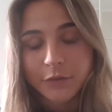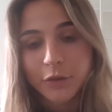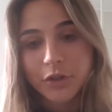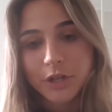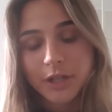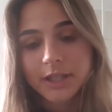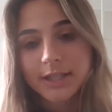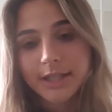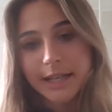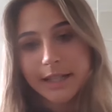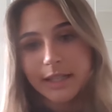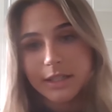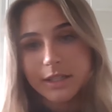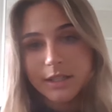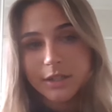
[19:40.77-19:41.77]
If you don't
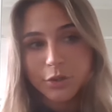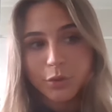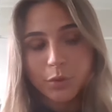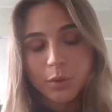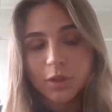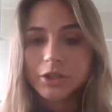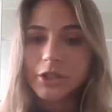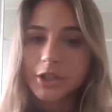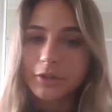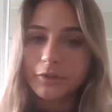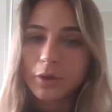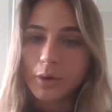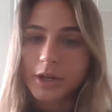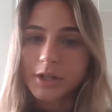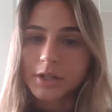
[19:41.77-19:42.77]
understand that, you don't want a
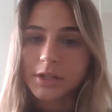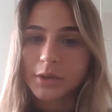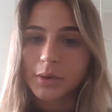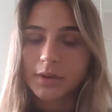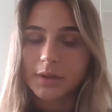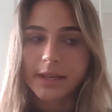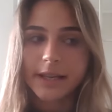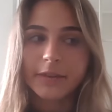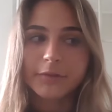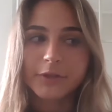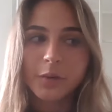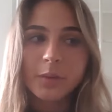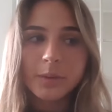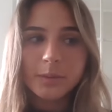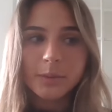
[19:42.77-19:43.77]
dirty floor. So, like
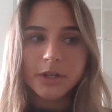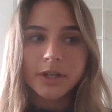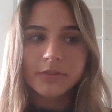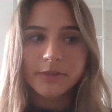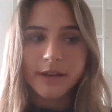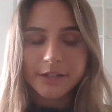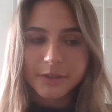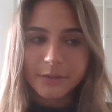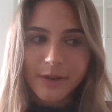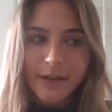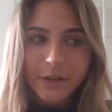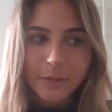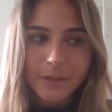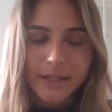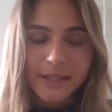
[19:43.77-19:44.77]
if someone put a
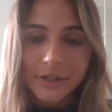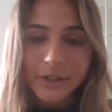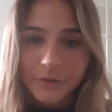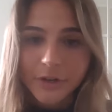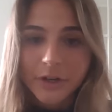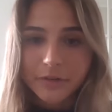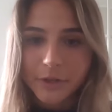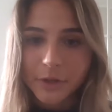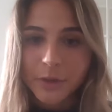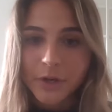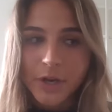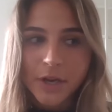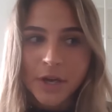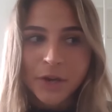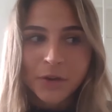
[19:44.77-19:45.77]
vacuum cleaner in front of
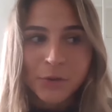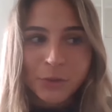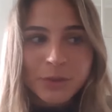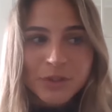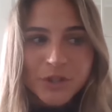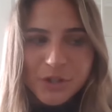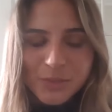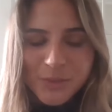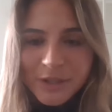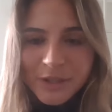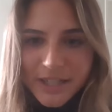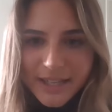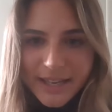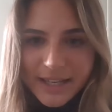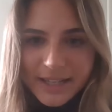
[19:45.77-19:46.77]
you, you would just
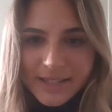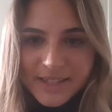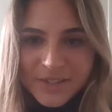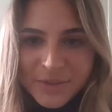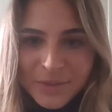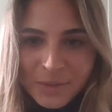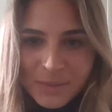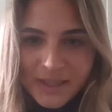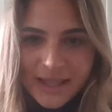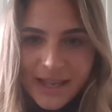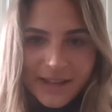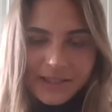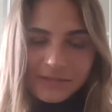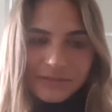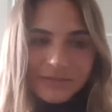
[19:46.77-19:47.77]
be looking at it. You would
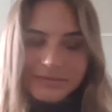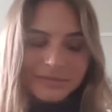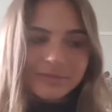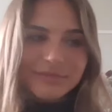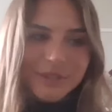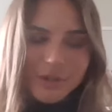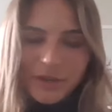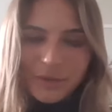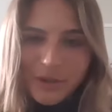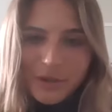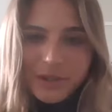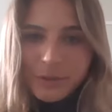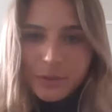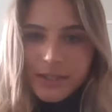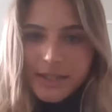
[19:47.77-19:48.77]
be like, "Okay,
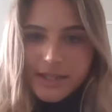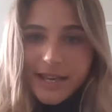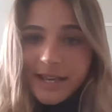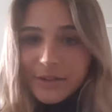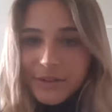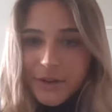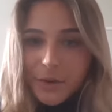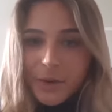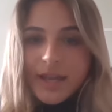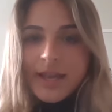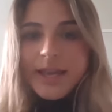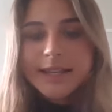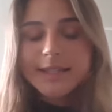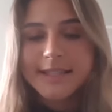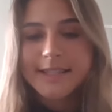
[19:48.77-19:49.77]
what do I do with this? I don't
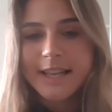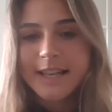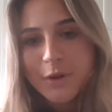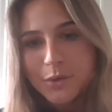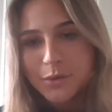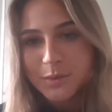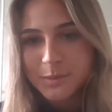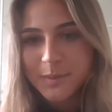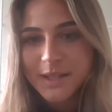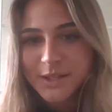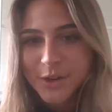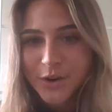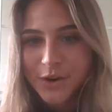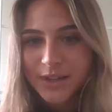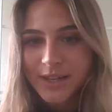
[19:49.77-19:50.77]
know." And the same goes with
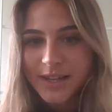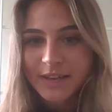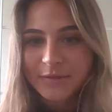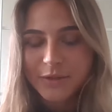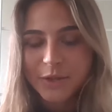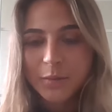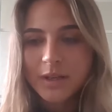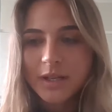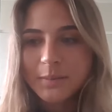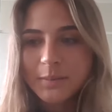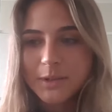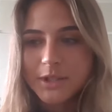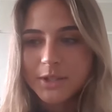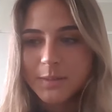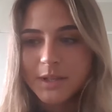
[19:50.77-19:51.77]
Bitcoin. Like if
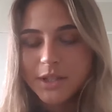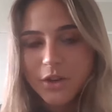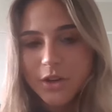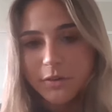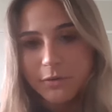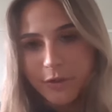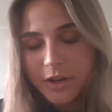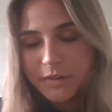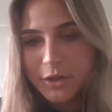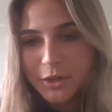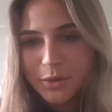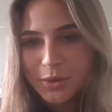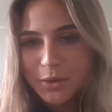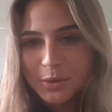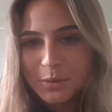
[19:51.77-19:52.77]
somebody puts Bitcoin in front
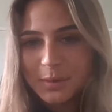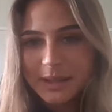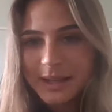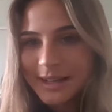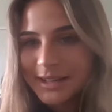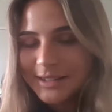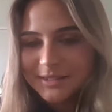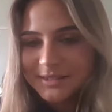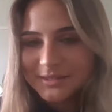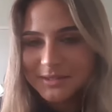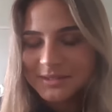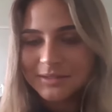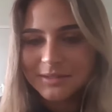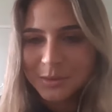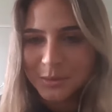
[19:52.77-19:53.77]
of you, you would be like,
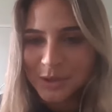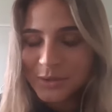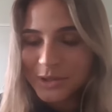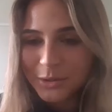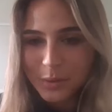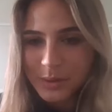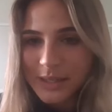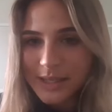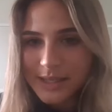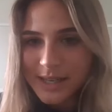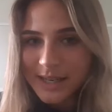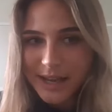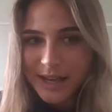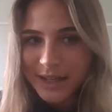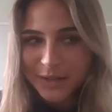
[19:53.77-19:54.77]
"What do I do with
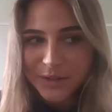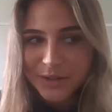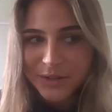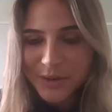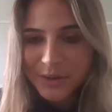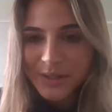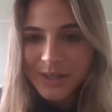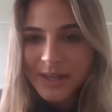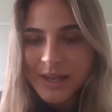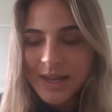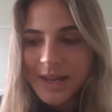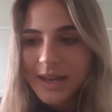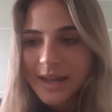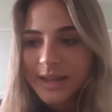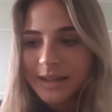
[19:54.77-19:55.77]
this? I, I don't know."
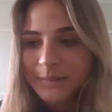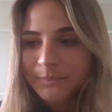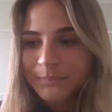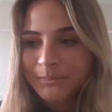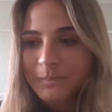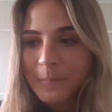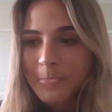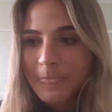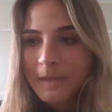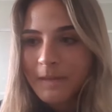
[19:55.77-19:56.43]
And